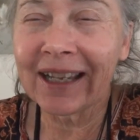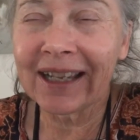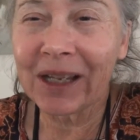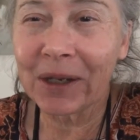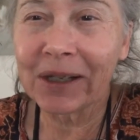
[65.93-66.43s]

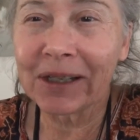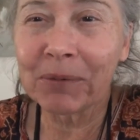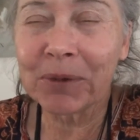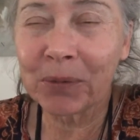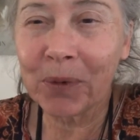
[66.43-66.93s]
it
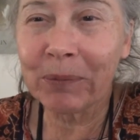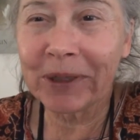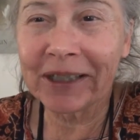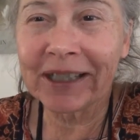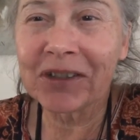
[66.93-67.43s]
was a
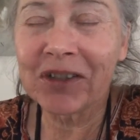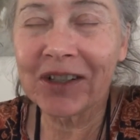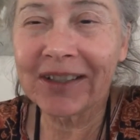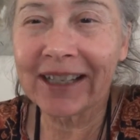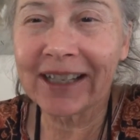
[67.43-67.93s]
woman, and
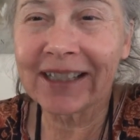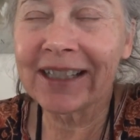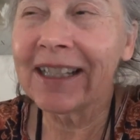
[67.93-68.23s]
she said